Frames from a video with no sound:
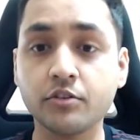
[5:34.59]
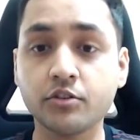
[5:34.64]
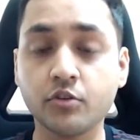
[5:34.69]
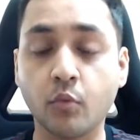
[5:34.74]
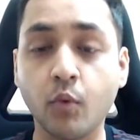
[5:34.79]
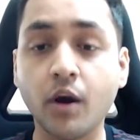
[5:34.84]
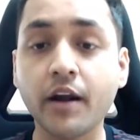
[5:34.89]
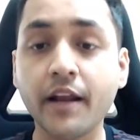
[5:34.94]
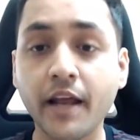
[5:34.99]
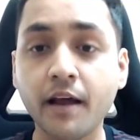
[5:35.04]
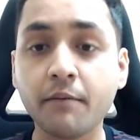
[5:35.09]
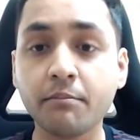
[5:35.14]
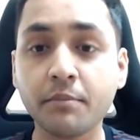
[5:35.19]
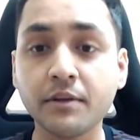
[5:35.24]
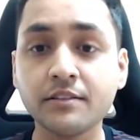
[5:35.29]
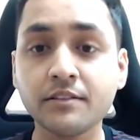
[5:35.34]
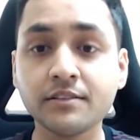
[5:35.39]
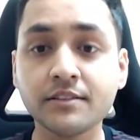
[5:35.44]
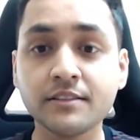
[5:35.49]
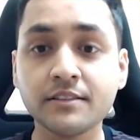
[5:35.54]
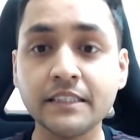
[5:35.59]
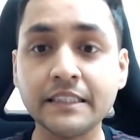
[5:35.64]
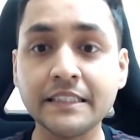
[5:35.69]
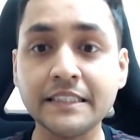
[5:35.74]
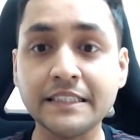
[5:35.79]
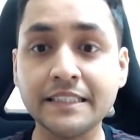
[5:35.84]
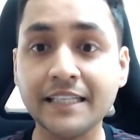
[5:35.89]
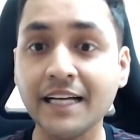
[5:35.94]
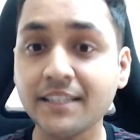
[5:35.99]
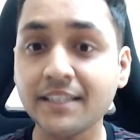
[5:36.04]
So what happens?
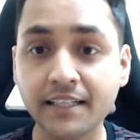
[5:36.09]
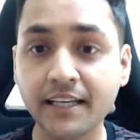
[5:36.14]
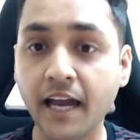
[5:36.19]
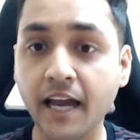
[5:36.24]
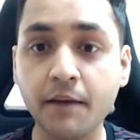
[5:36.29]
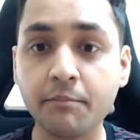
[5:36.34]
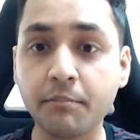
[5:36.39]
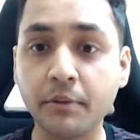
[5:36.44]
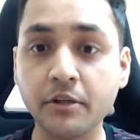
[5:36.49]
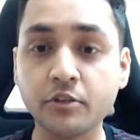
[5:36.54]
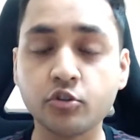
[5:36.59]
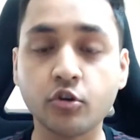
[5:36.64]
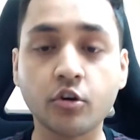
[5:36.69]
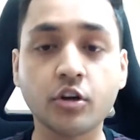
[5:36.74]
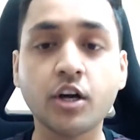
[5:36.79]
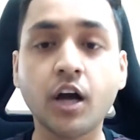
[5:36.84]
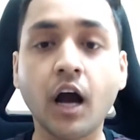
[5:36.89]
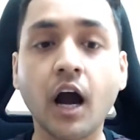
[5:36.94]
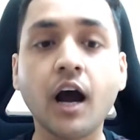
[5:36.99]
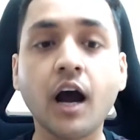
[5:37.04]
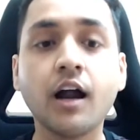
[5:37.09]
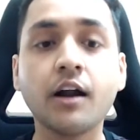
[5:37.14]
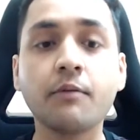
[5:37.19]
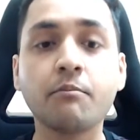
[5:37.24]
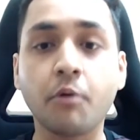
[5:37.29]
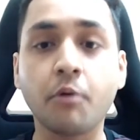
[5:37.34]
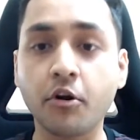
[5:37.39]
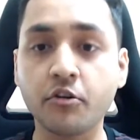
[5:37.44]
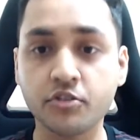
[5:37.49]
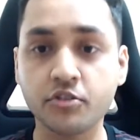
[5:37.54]
Nothing happens. Your car
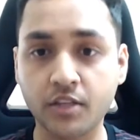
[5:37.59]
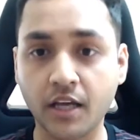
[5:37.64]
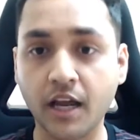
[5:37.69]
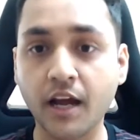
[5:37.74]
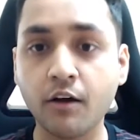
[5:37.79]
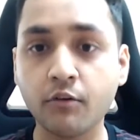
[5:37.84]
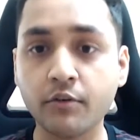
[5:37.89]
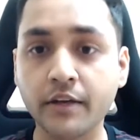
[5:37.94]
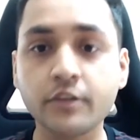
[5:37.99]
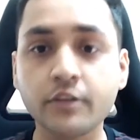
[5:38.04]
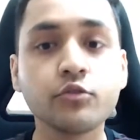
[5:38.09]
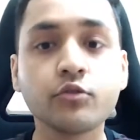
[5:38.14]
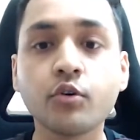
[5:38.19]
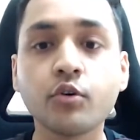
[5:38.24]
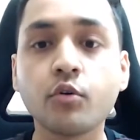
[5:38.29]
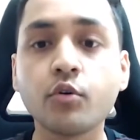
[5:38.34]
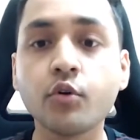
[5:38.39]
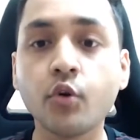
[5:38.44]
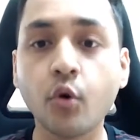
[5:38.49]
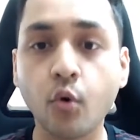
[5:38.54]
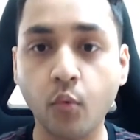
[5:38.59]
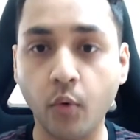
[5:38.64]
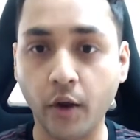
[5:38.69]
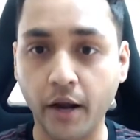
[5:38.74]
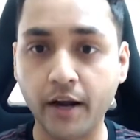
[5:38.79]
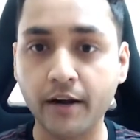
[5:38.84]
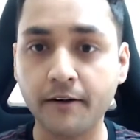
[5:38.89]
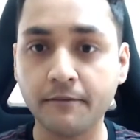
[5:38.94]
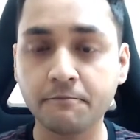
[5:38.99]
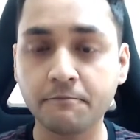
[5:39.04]
burns out and you go
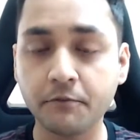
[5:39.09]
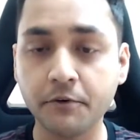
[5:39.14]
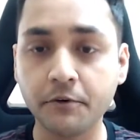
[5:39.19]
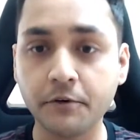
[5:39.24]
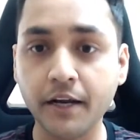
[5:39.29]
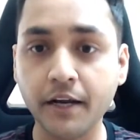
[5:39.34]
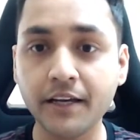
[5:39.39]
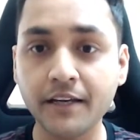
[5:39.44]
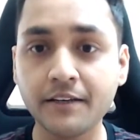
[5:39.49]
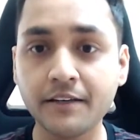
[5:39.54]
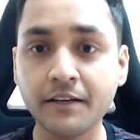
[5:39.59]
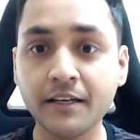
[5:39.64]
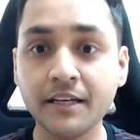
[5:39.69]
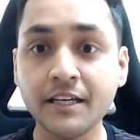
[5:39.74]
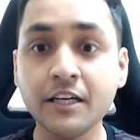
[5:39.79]
nowhere, right?